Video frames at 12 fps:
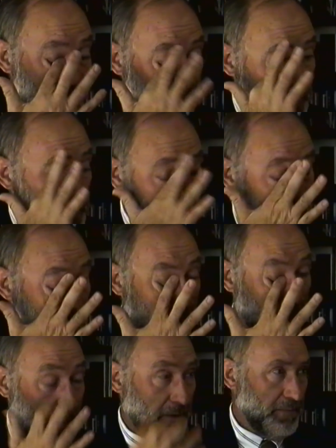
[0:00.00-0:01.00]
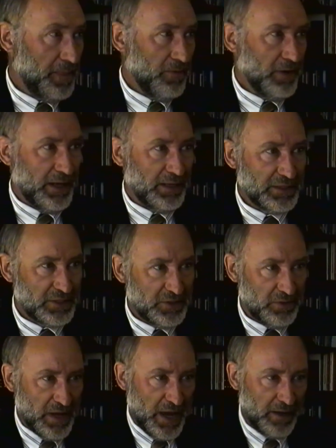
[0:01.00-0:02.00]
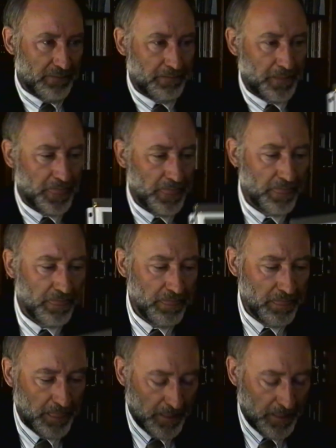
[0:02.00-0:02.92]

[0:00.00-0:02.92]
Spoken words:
Right. Right, let's do that. Mm-hmm.